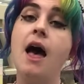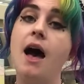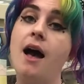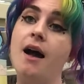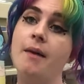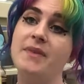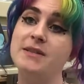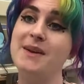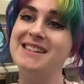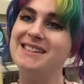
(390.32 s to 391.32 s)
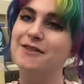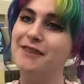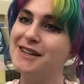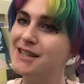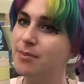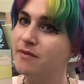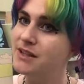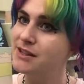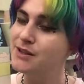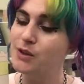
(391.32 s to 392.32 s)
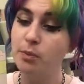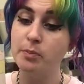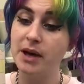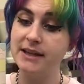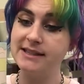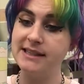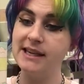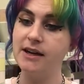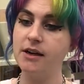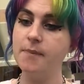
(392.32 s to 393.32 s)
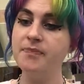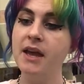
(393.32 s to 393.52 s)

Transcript: that's based on the friendship of these 2 bugs here.